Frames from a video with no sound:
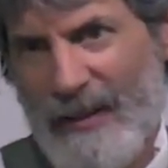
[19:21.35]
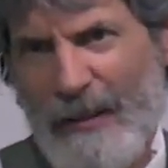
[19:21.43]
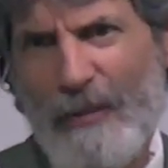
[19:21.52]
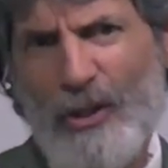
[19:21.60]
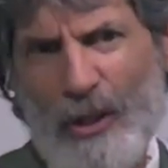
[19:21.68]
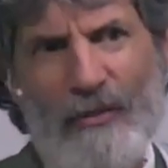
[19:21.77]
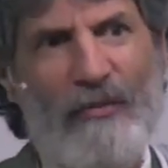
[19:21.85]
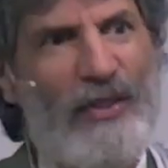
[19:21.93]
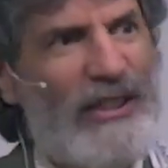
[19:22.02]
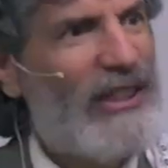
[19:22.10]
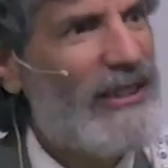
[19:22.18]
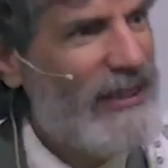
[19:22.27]
I'm not talking
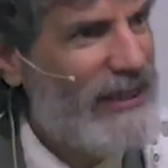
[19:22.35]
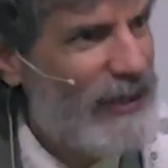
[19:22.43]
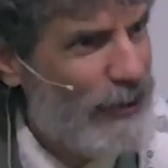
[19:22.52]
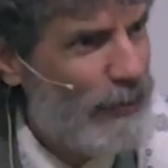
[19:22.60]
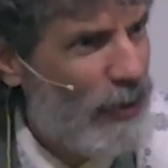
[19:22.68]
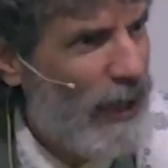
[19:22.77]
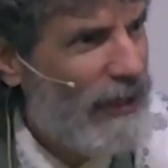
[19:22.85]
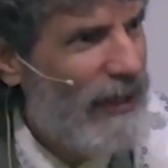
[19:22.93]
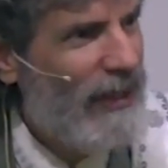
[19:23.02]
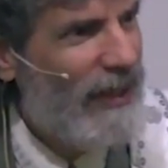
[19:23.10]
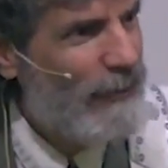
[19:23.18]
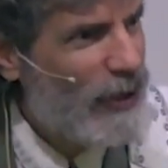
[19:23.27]
physical Egypt, right?
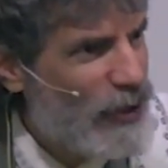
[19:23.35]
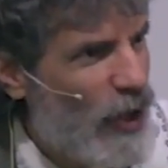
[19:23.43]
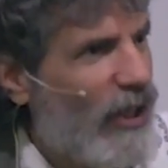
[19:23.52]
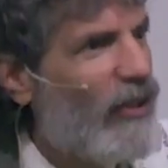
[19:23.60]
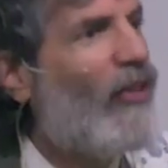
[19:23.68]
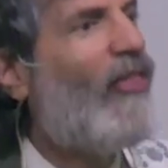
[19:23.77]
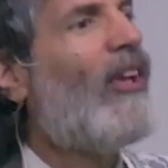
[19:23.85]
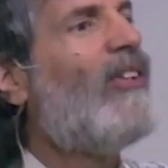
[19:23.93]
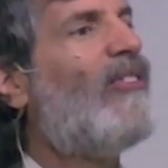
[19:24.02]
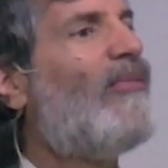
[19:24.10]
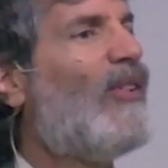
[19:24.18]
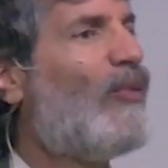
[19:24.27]
I'm just talking the
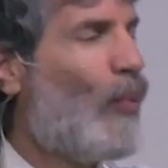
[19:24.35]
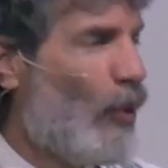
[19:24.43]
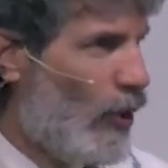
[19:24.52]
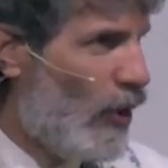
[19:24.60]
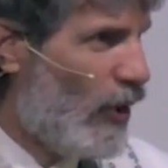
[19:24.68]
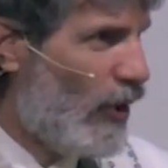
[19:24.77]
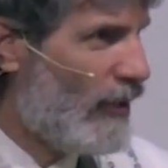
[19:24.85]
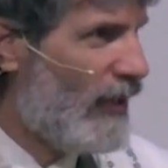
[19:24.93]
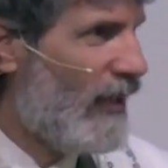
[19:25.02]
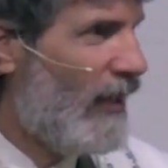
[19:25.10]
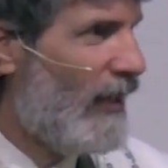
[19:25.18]
things of this world,